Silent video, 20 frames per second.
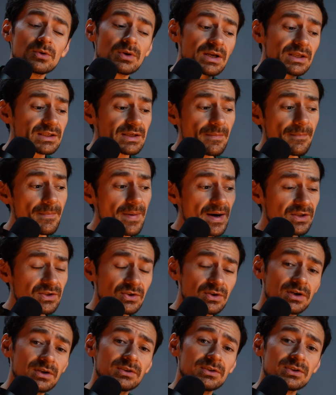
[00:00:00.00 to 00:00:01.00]
get a
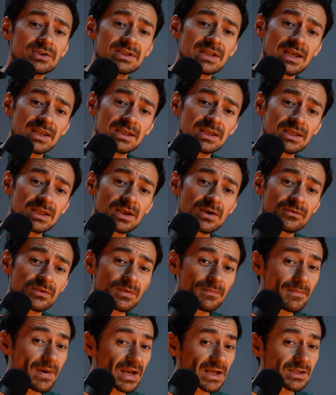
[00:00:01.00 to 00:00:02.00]
better understanding of the
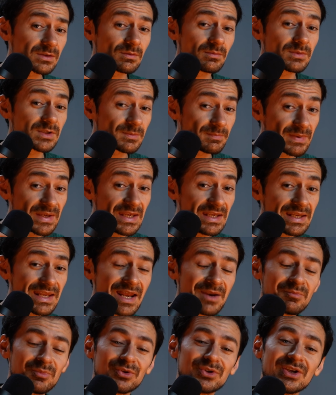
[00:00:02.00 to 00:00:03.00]
maximum speed
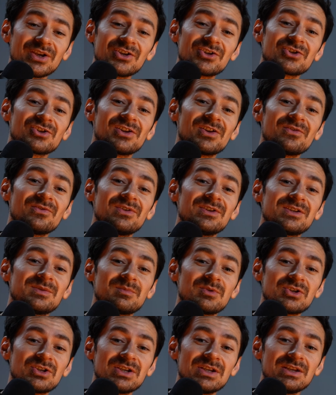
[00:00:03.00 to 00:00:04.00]
and potential of this
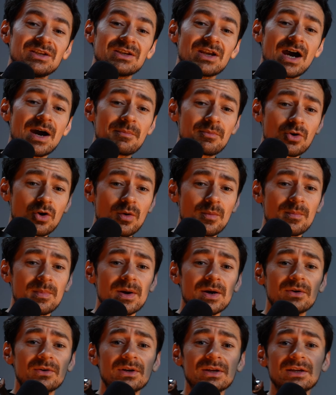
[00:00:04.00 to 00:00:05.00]
machine, I'm
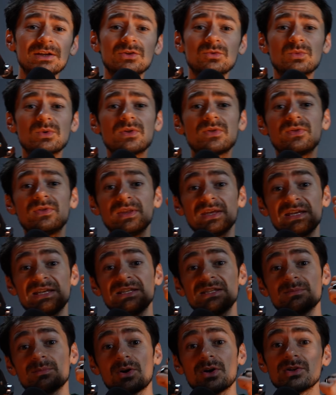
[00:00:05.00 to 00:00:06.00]
comparing it with
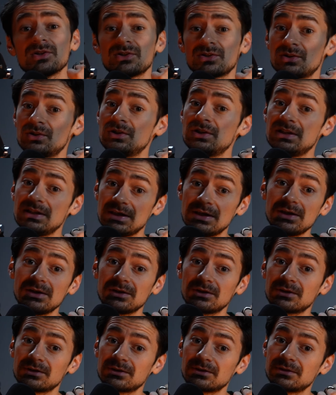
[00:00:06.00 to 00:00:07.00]
these monsters
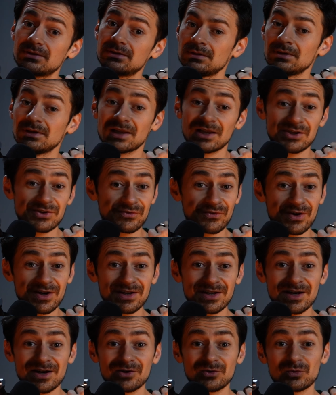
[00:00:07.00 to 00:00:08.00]
here. Let's
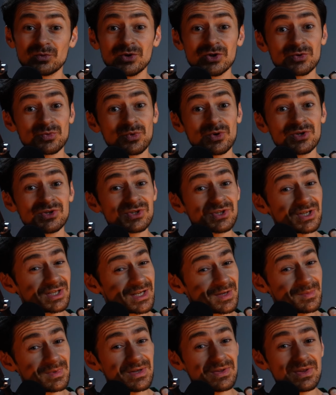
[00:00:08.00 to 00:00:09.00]
find out which one's
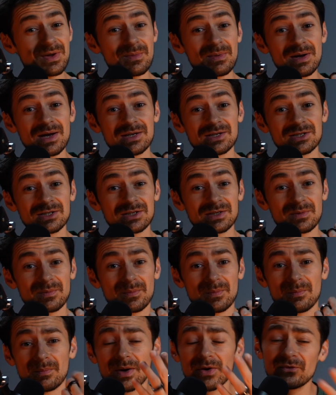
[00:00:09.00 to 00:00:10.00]
gonna be the best.
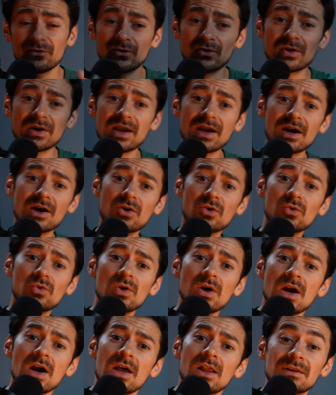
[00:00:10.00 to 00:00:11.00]
But for now,
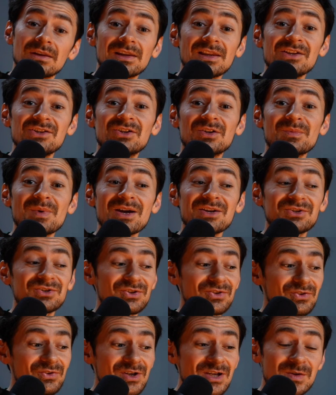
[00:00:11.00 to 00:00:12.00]
the
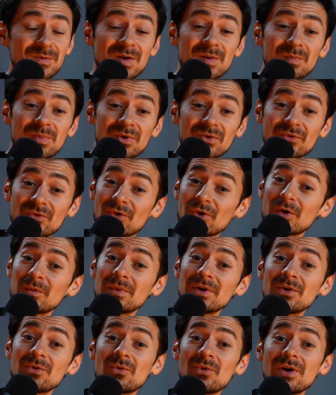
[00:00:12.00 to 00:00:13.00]
LaserMaster 3 has been
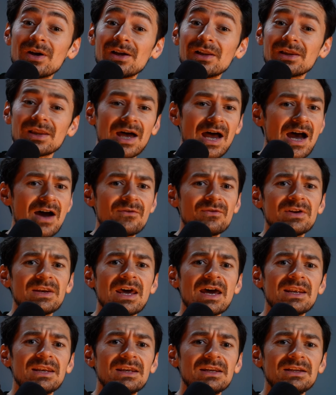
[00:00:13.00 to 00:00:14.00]
performing well. I haven't
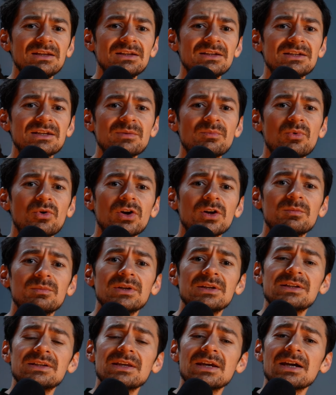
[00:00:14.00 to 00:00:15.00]
had any
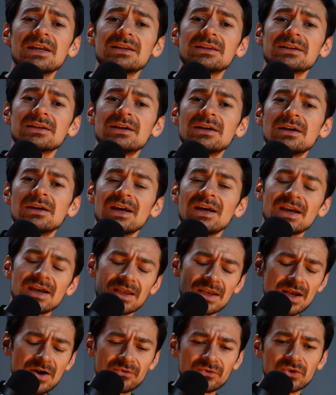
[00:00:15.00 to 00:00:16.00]
disappointments yet.
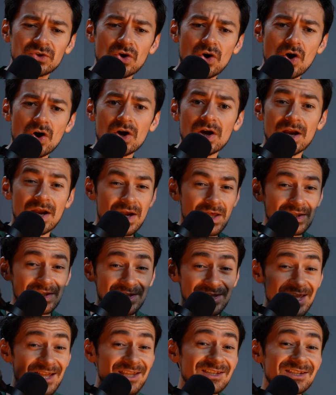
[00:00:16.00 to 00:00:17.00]
Enough talk,
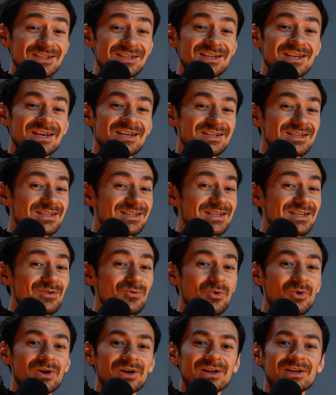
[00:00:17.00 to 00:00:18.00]
let's see
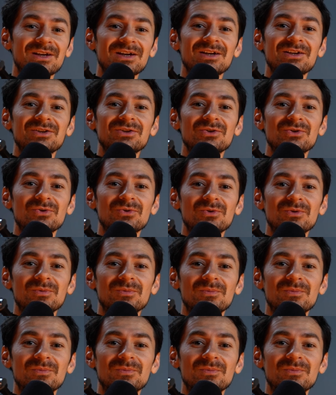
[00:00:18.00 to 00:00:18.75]
what it can do.